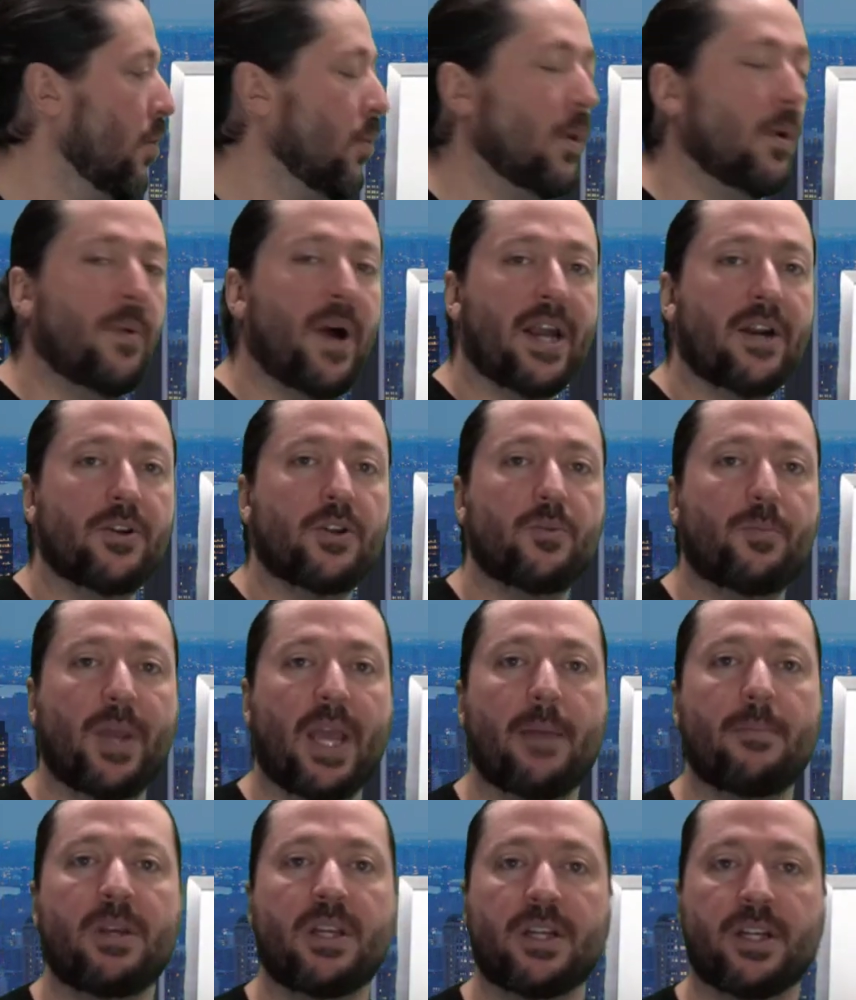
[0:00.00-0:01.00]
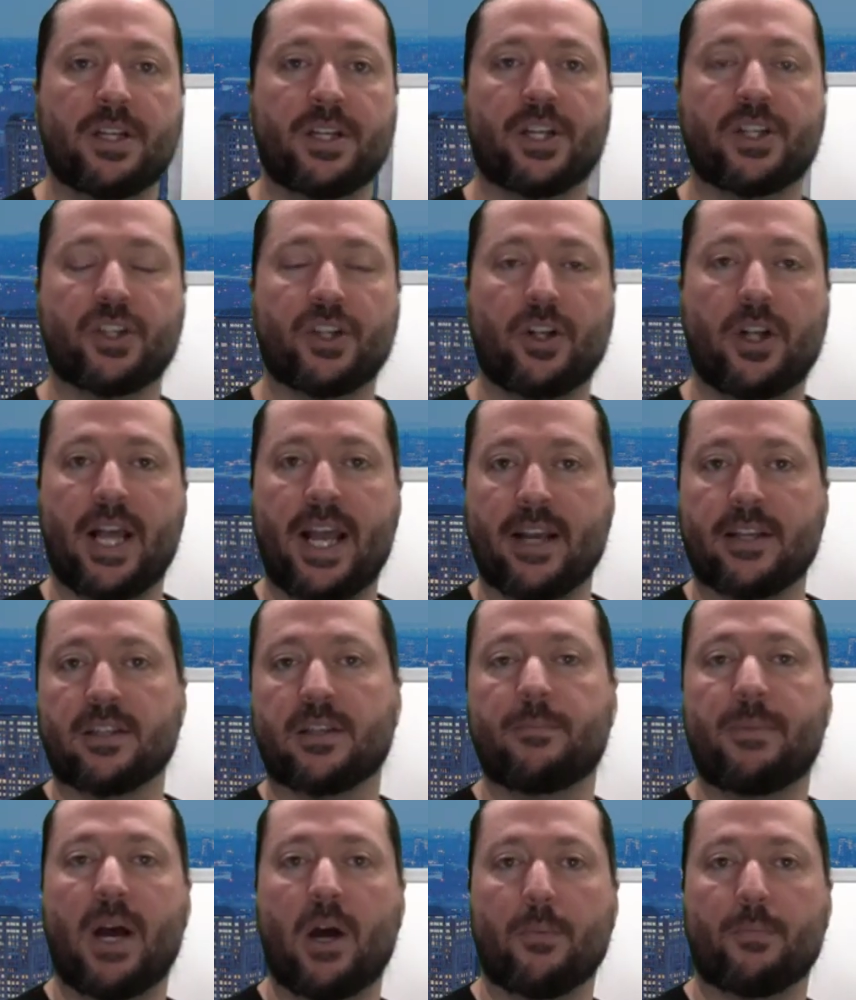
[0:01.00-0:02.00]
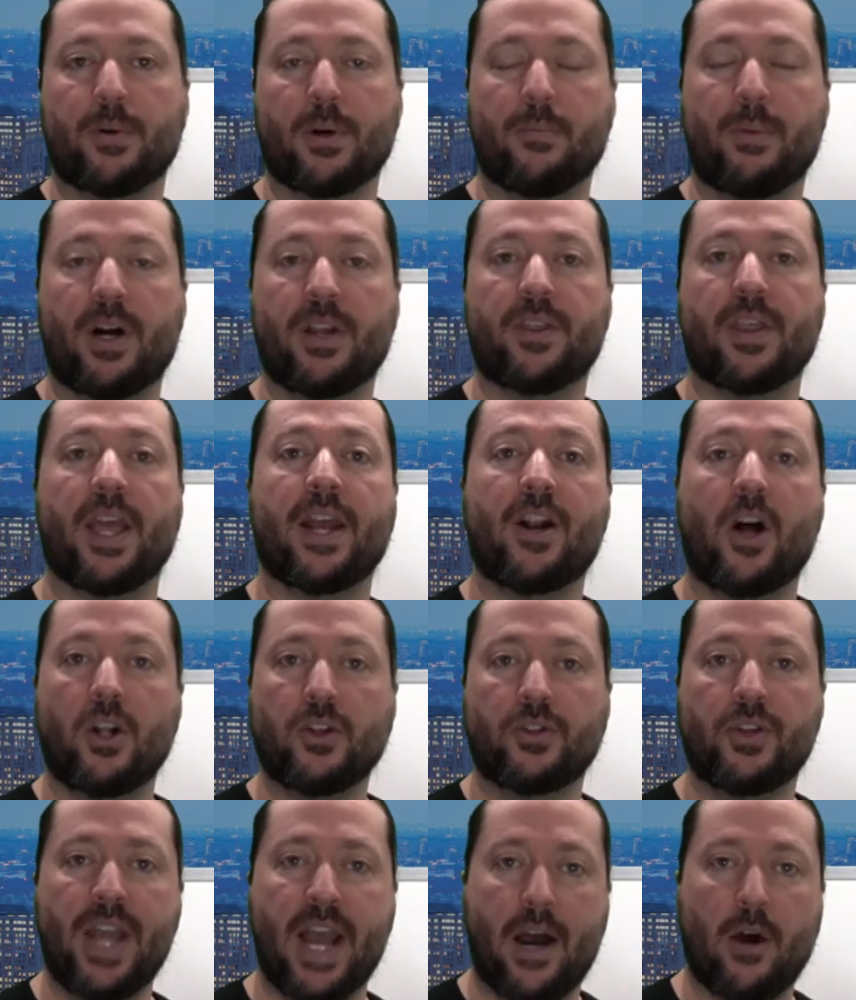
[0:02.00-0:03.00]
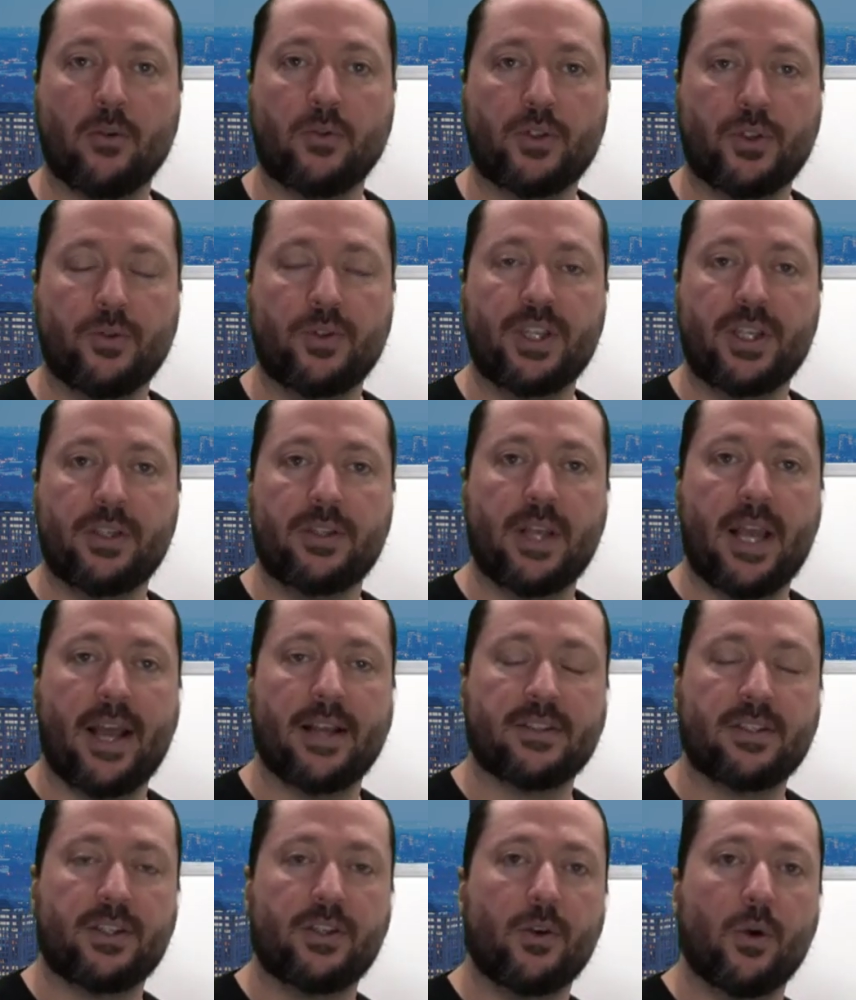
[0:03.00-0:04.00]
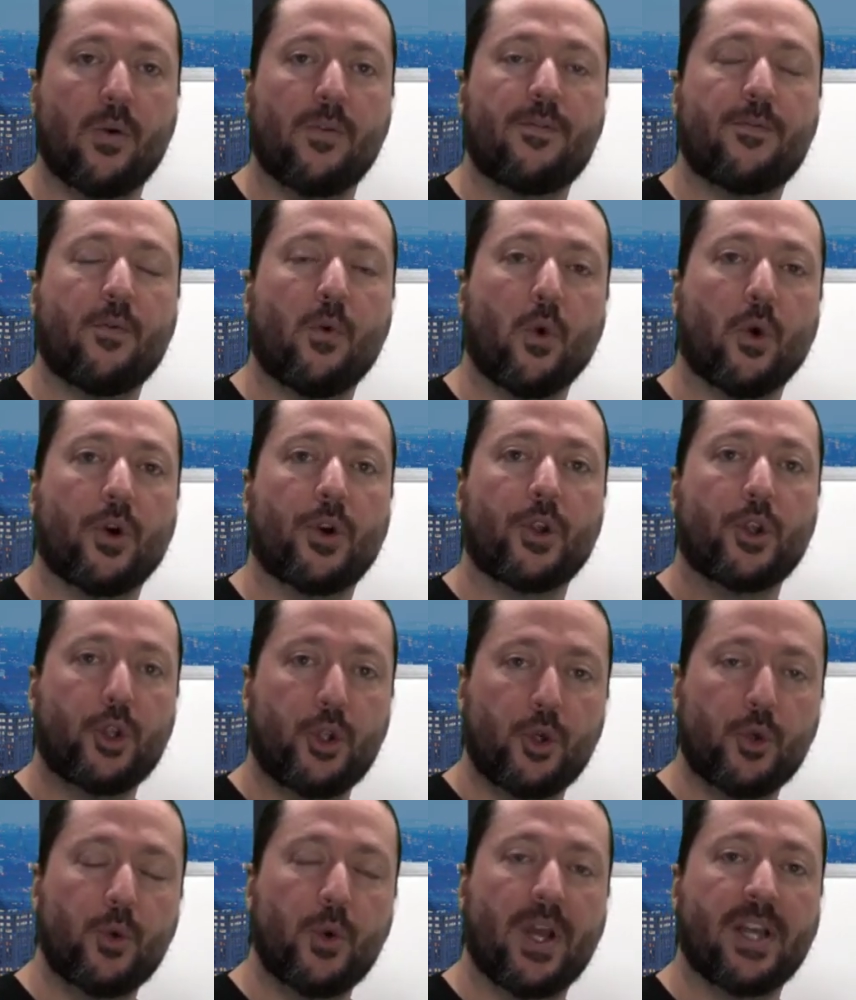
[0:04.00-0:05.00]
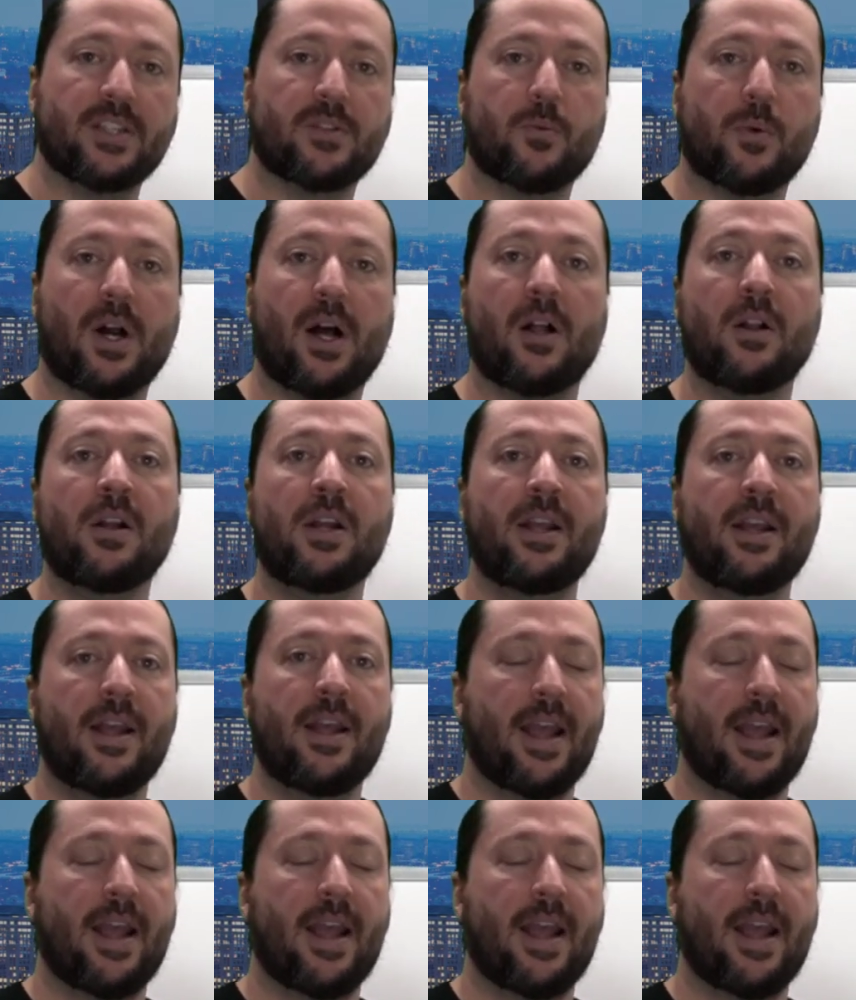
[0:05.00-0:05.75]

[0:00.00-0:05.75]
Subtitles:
Well, why don't you pay me an additional X amount per month, and I'll now do the SEO for you as well.